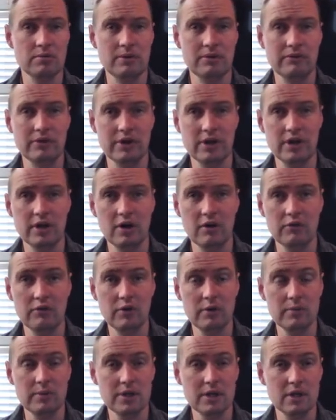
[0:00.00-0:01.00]
would be very
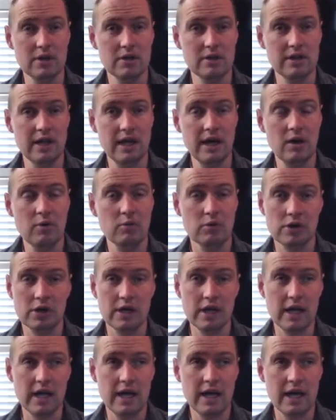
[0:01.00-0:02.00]
helpful because now we're
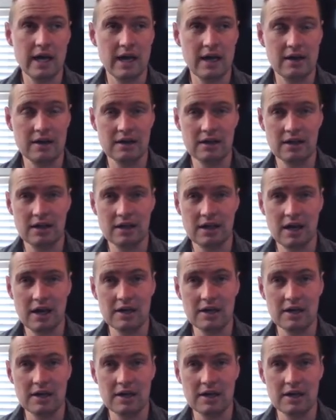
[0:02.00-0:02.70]
going to add